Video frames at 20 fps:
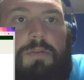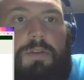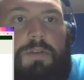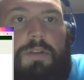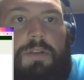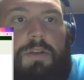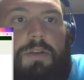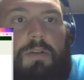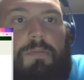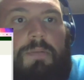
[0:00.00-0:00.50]

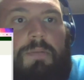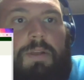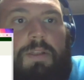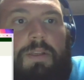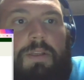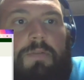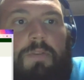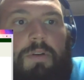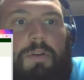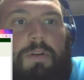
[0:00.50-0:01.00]
so bids
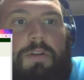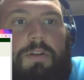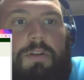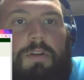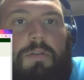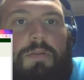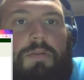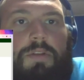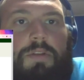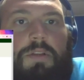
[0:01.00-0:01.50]
they've already
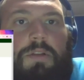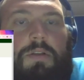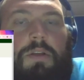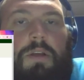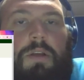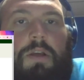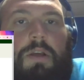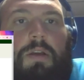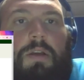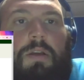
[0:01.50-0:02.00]
chosen
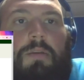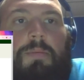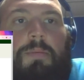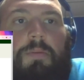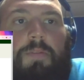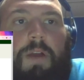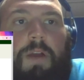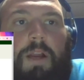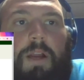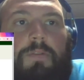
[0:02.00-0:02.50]
a
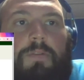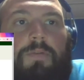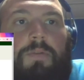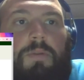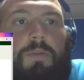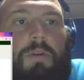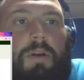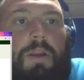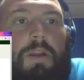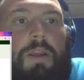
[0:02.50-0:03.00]
provider
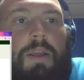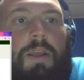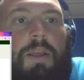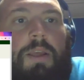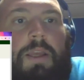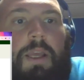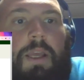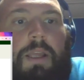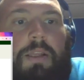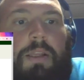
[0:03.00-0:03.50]
for,
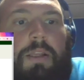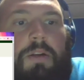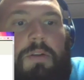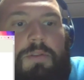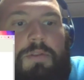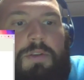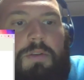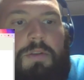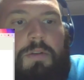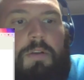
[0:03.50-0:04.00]
and then
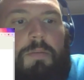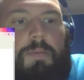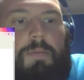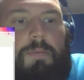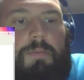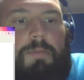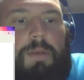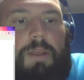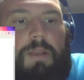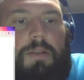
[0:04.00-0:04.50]
also
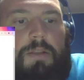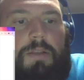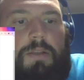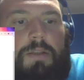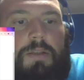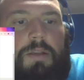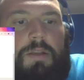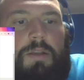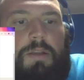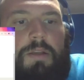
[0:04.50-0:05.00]
open bids.
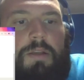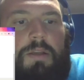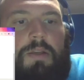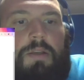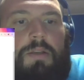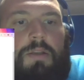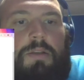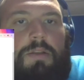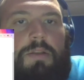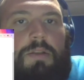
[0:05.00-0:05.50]

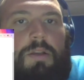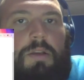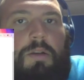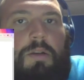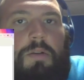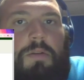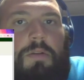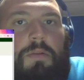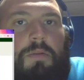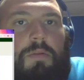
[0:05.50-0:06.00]

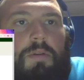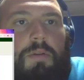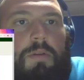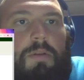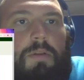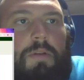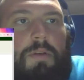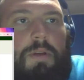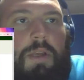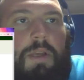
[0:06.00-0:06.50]
So
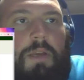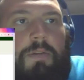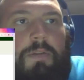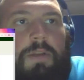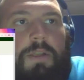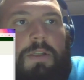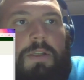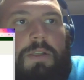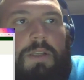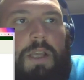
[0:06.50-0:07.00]
haven't
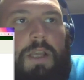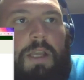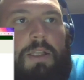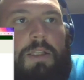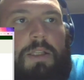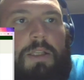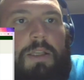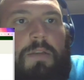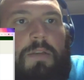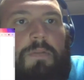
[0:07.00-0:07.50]

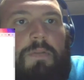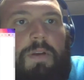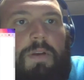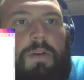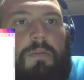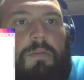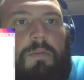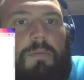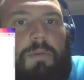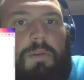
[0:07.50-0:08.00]
exactly found
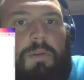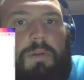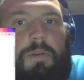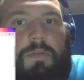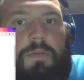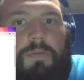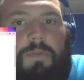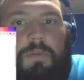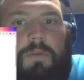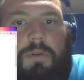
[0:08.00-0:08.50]
what we're looking
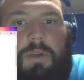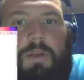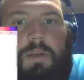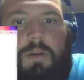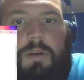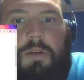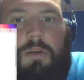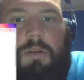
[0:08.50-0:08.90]
for here.